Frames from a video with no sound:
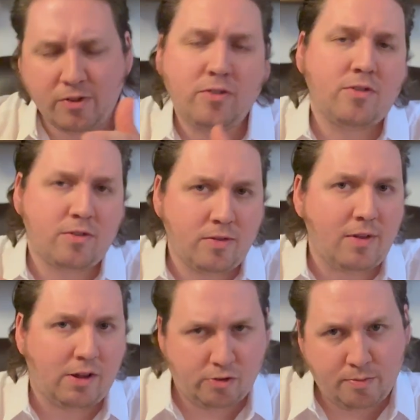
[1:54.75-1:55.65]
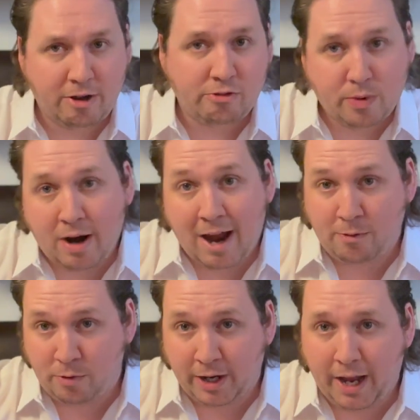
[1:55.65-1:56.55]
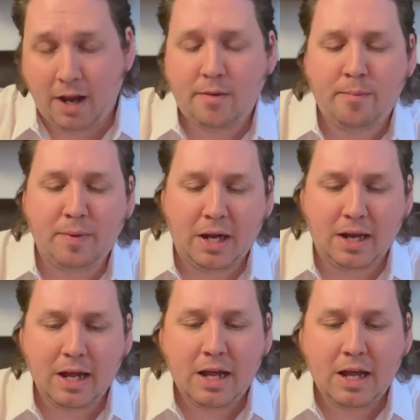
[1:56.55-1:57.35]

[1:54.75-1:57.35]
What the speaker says: This is not so much where I relate, but